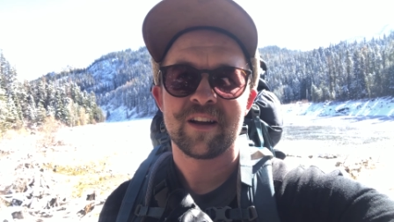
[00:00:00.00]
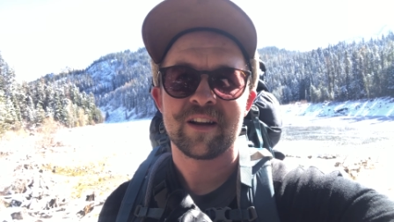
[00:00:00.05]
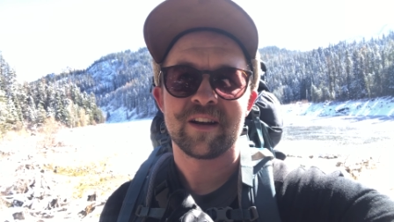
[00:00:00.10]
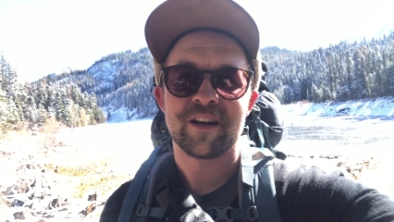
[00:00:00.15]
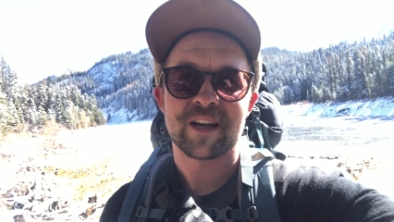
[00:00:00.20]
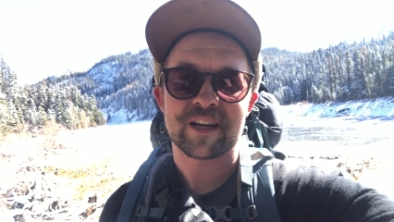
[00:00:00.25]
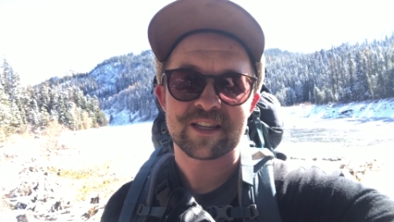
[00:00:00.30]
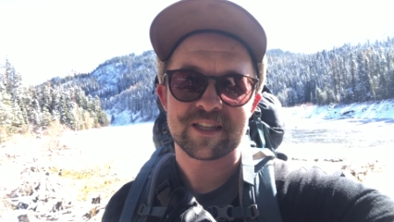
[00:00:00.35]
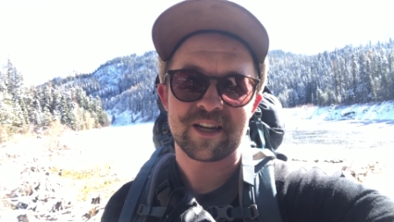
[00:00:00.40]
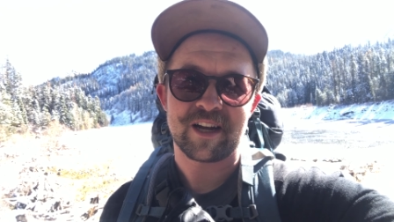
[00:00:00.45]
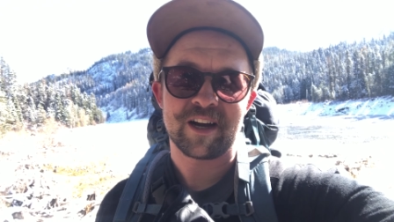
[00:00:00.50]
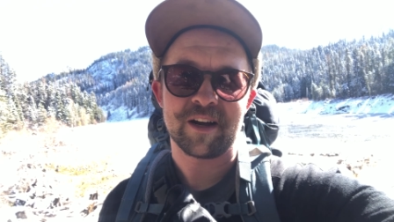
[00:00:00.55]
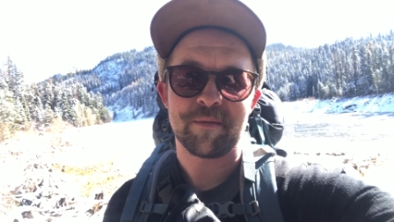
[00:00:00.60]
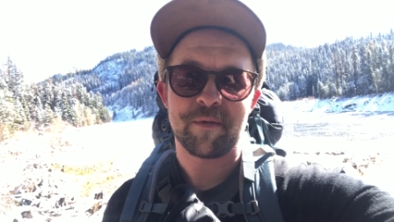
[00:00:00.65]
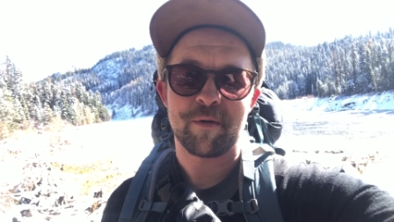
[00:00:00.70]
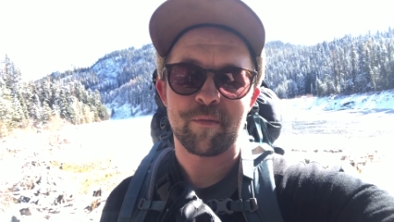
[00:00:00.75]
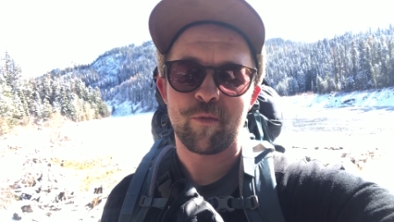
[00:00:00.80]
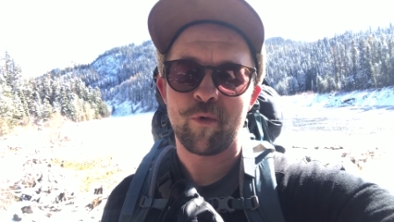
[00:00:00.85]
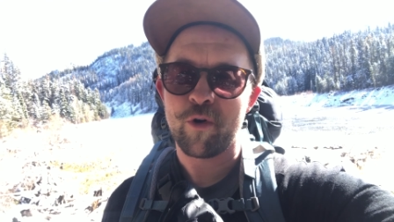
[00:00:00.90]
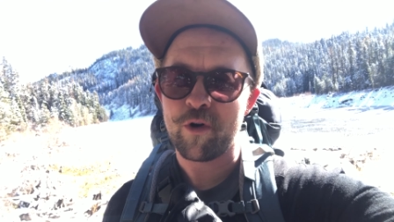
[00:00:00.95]
next time
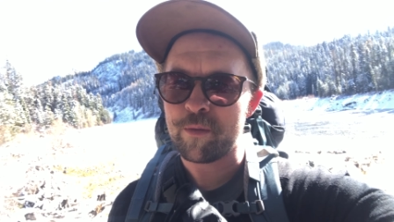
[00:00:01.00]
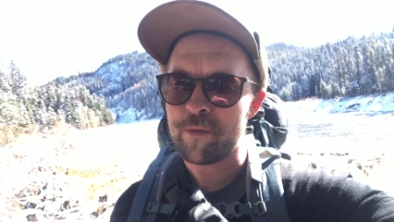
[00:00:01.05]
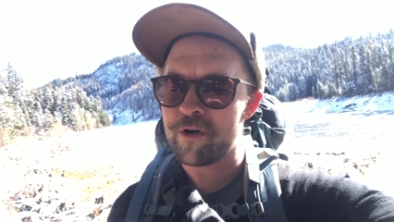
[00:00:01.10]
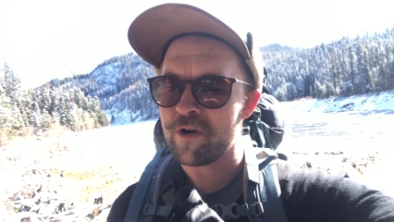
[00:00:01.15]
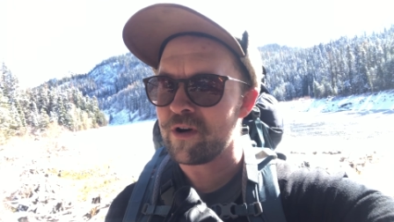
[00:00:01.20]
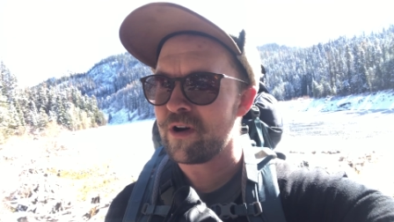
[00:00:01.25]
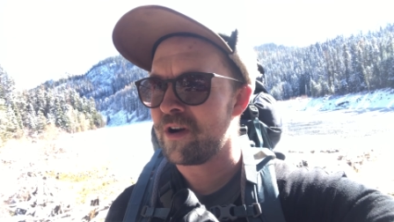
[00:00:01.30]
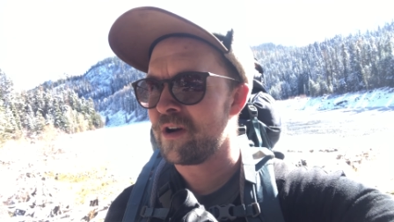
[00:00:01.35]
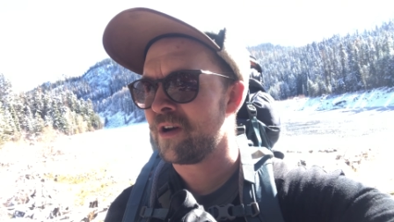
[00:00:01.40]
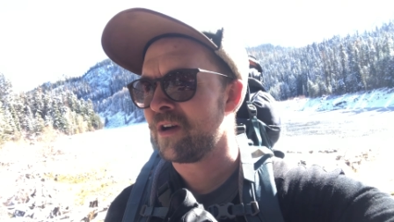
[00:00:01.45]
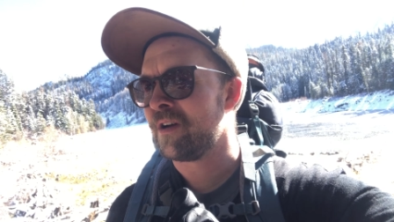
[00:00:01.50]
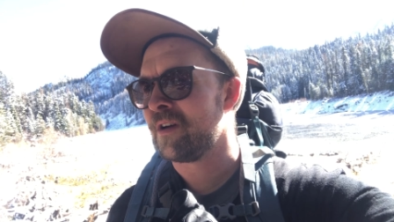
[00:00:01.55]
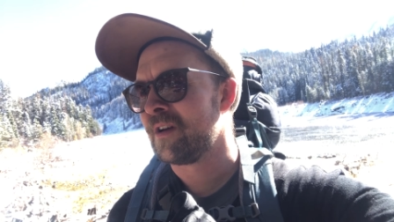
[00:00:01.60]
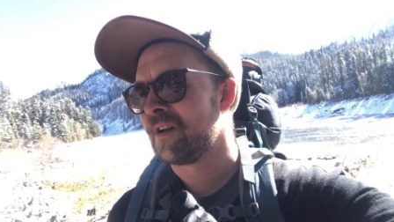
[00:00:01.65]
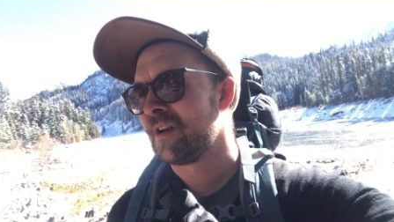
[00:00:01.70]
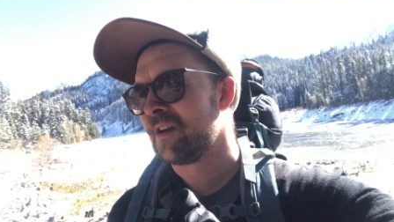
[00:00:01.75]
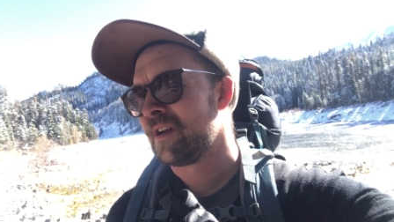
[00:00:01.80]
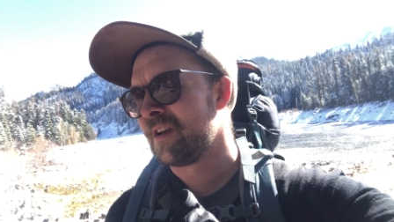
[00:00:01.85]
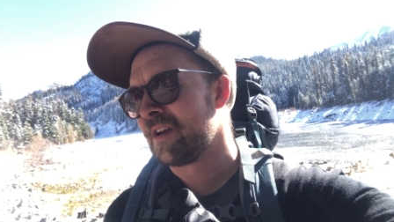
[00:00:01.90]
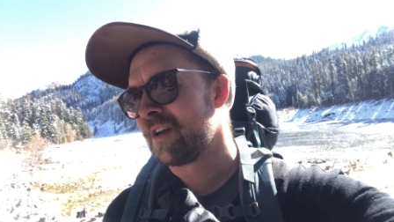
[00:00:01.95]
I'm warmer.
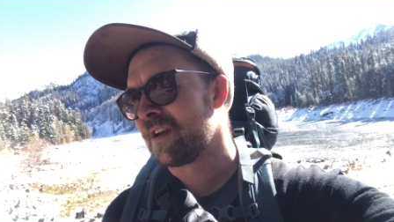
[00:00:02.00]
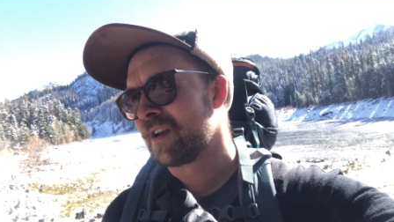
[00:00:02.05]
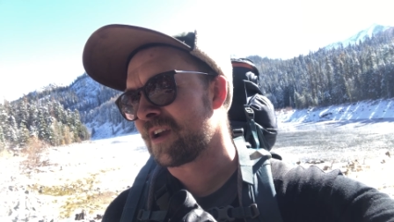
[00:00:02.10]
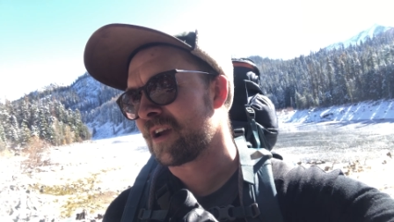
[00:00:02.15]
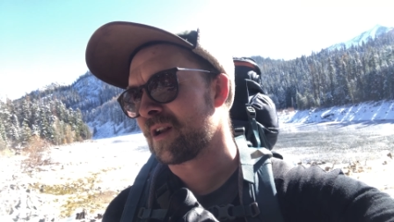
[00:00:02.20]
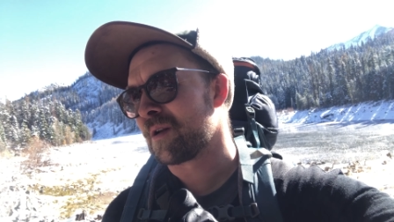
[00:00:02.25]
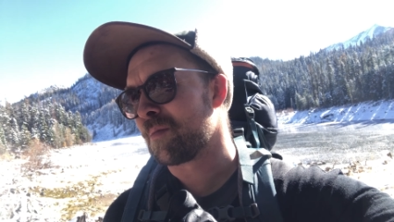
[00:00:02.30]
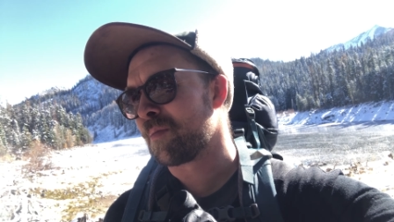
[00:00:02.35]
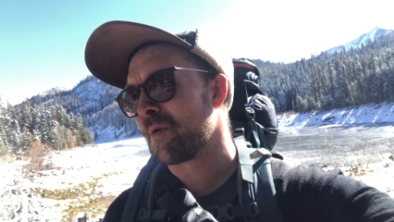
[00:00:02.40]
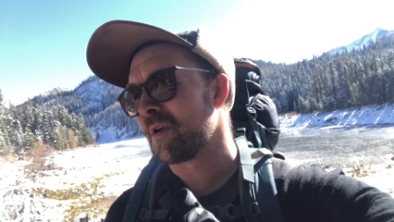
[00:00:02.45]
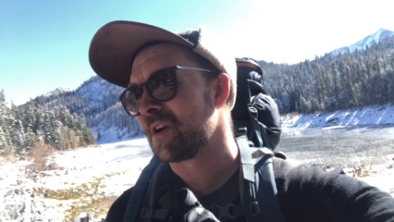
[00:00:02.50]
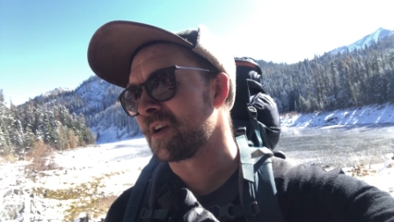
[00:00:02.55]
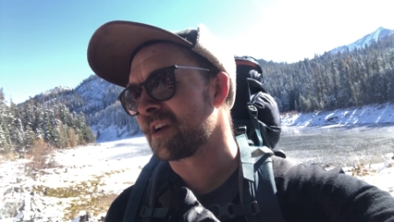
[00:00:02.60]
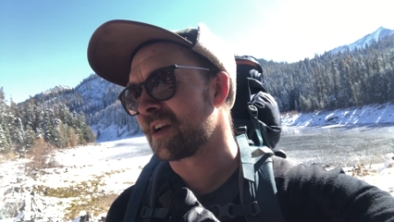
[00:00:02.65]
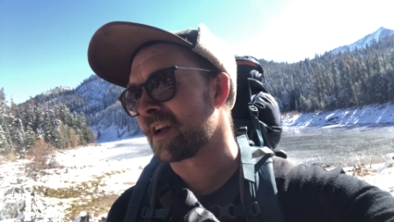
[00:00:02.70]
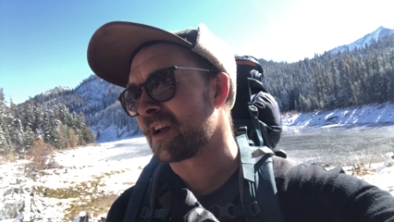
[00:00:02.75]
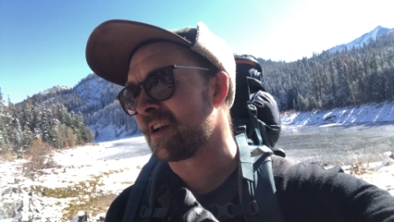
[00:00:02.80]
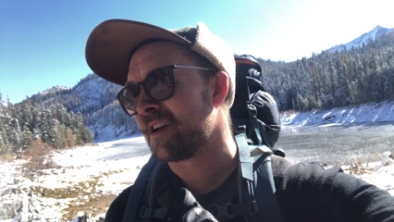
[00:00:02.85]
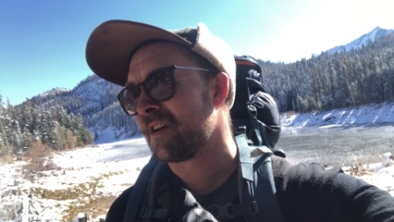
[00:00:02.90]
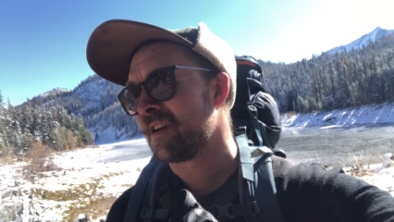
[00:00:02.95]
Gonna
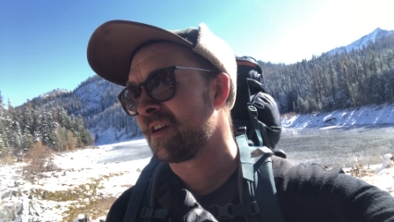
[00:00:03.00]
bring